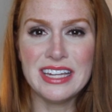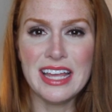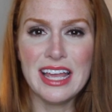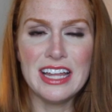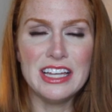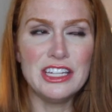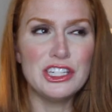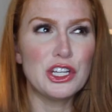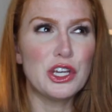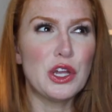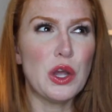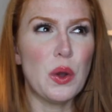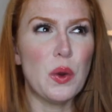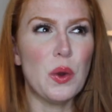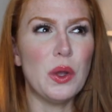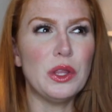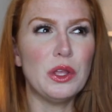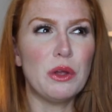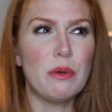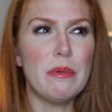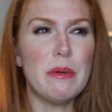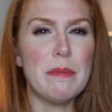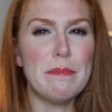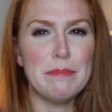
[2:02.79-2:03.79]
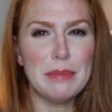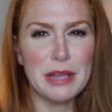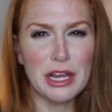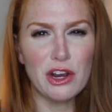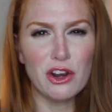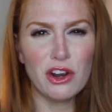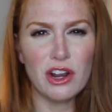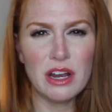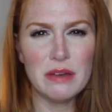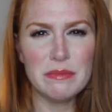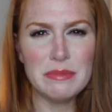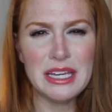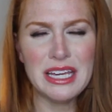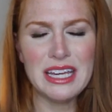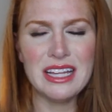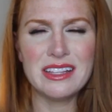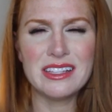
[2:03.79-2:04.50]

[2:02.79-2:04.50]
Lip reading: tend to go a little bit bigger on me,